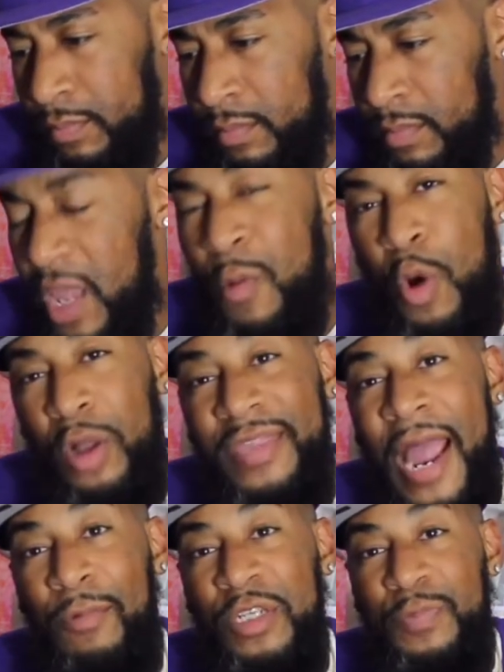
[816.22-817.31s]
They want
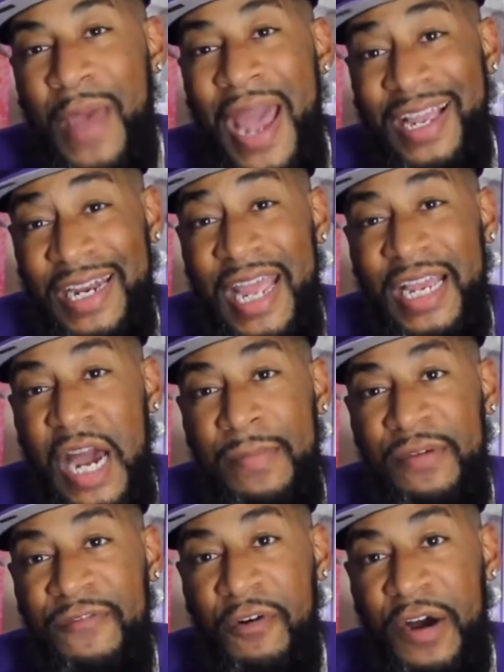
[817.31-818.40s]
that respect and they coming
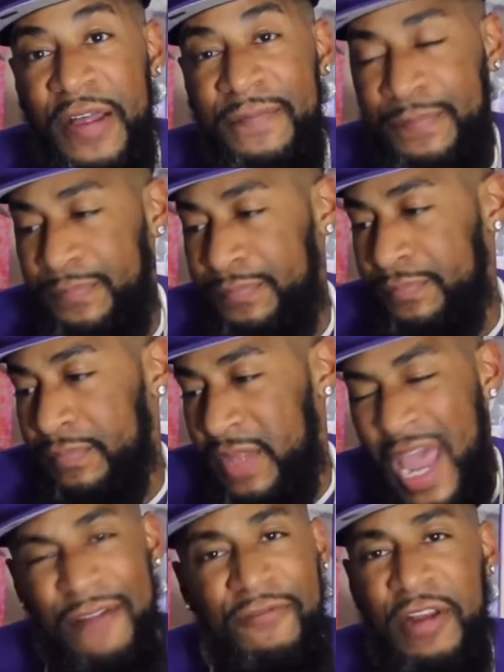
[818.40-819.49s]
for it
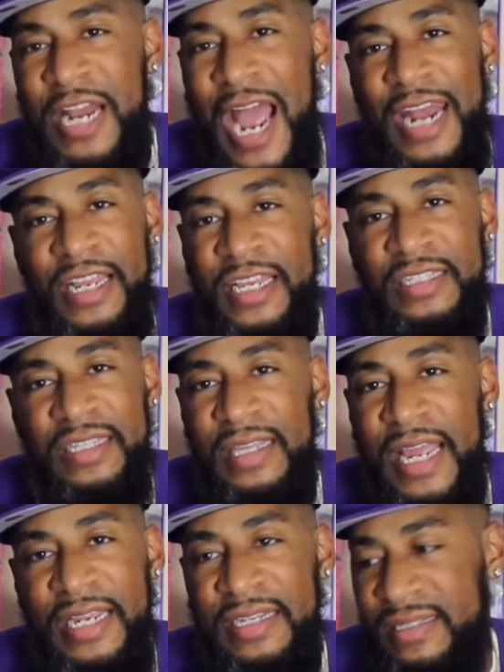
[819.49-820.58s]
every night against the
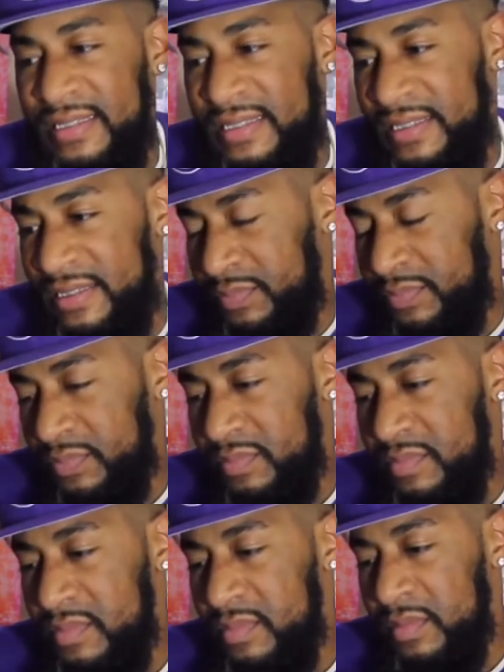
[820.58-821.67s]
Lakers.
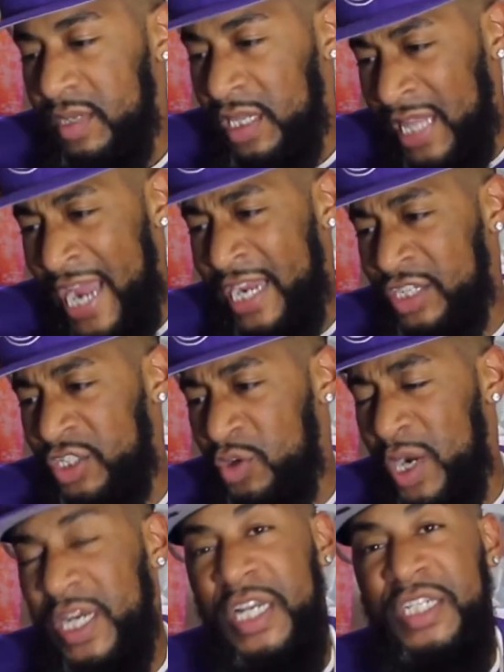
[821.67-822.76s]
Lakers do
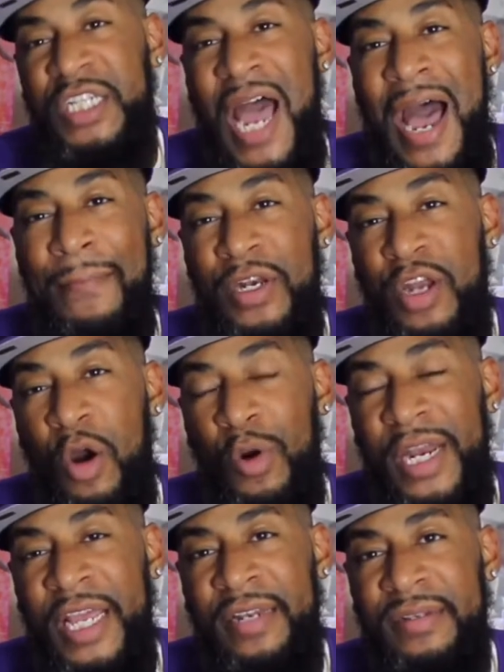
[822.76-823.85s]
a good job of knowing
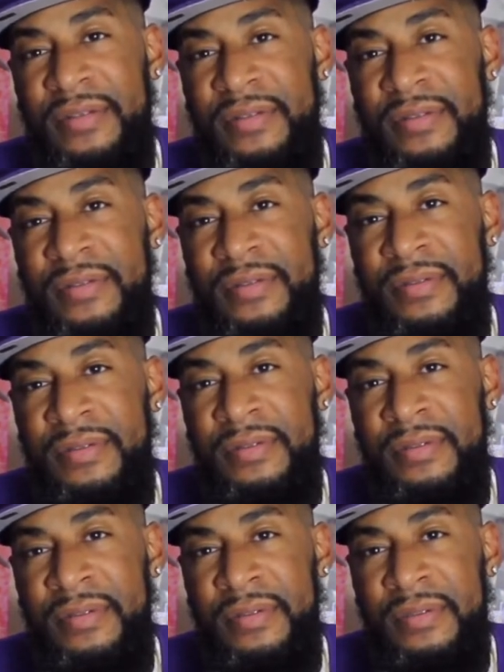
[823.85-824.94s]
it,
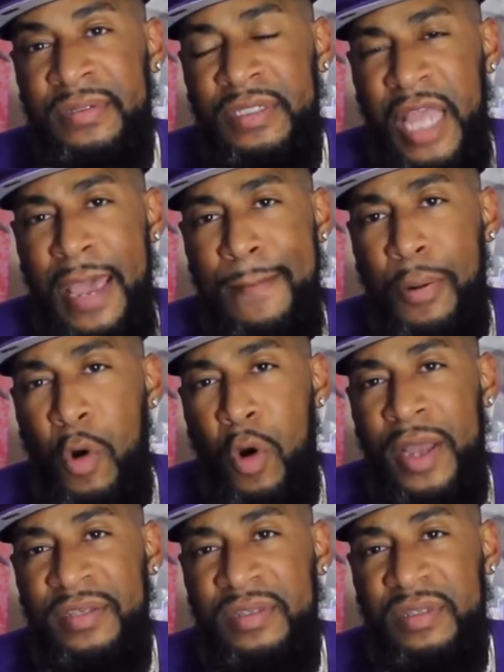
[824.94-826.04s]
staying
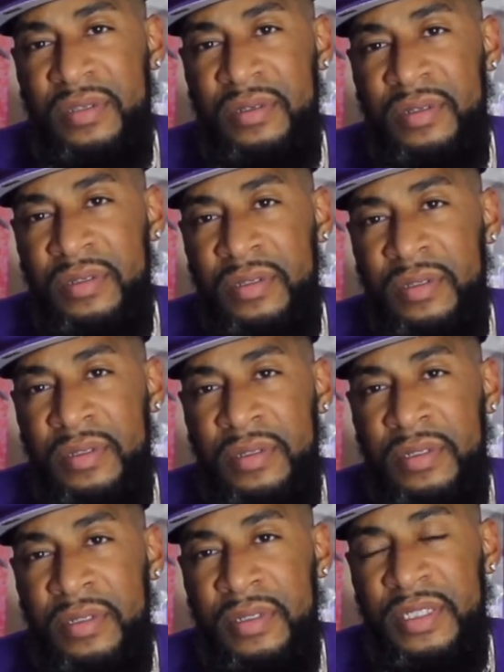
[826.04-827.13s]
poised,
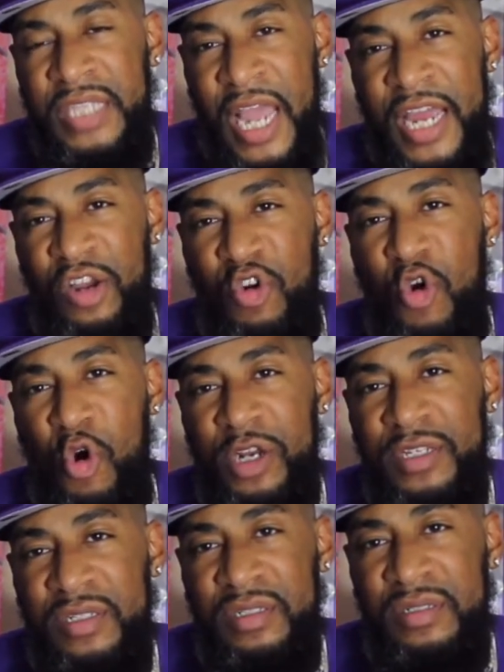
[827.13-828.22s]
staying the
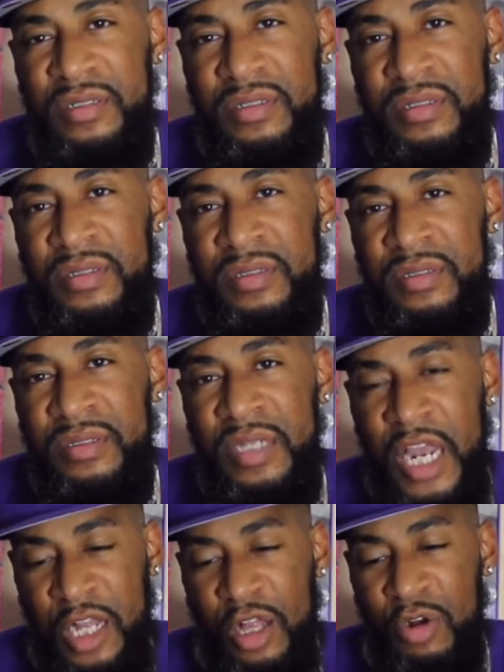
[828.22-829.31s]
course,
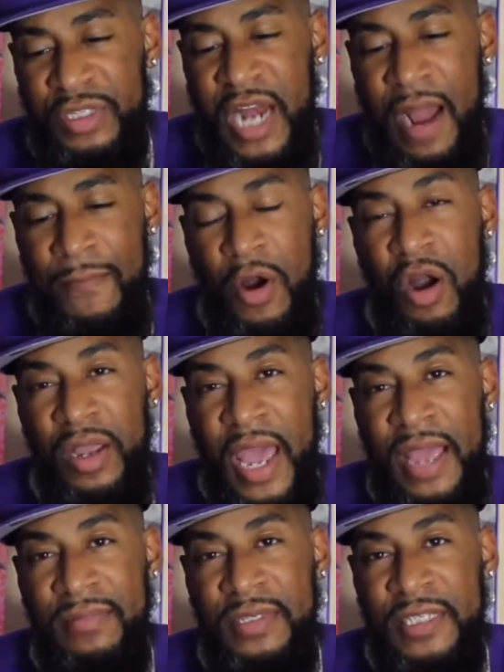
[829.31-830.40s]
and closing out ball
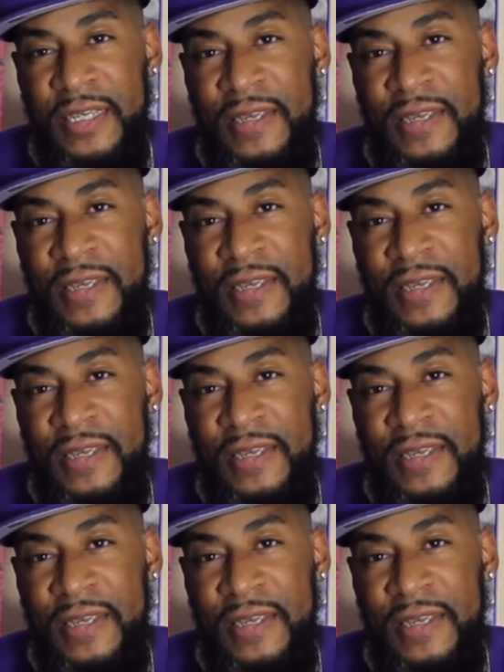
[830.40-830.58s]
games.